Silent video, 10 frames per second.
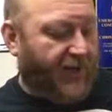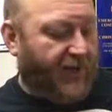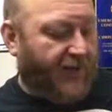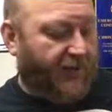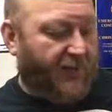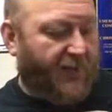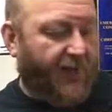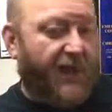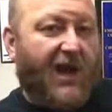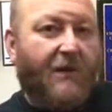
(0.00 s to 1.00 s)
it in from the
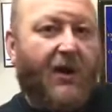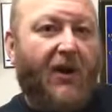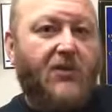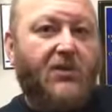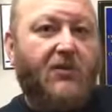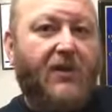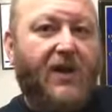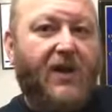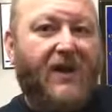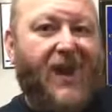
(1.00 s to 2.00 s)
Vietnam era to
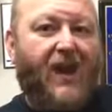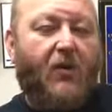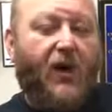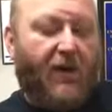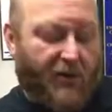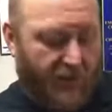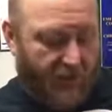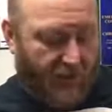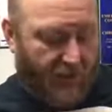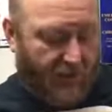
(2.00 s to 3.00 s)
the NATO era,
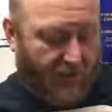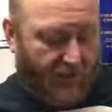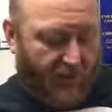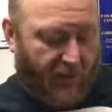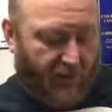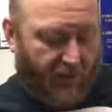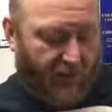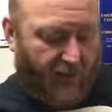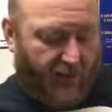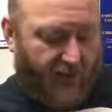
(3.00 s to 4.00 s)
and
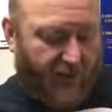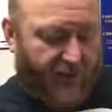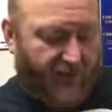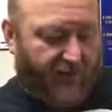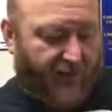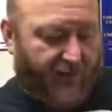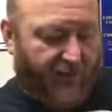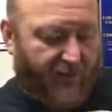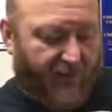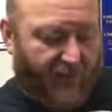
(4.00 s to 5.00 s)
it would serve for
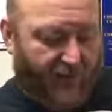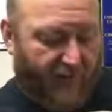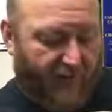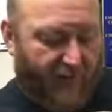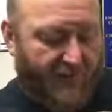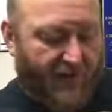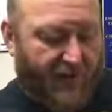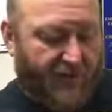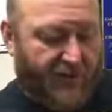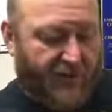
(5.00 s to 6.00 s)
very many
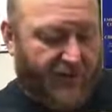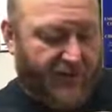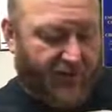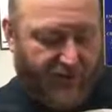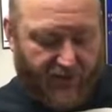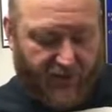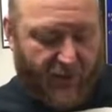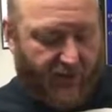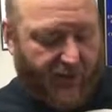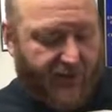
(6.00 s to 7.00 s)
years with distinction in
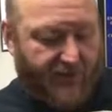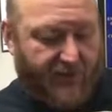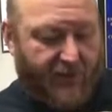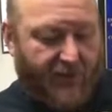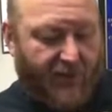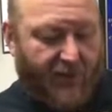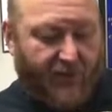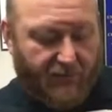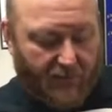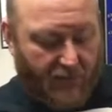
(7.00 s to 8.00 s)
all branches of the
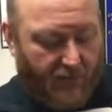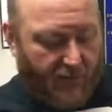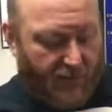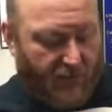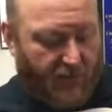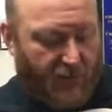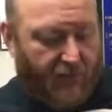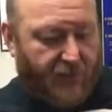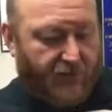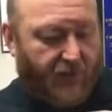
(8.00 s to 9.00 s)
military.
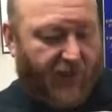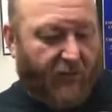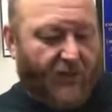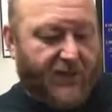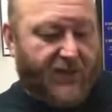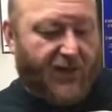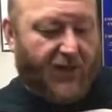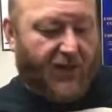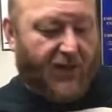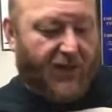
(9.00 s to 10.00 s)
This really was
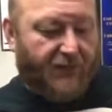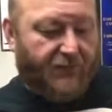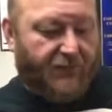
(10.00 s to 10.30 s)
the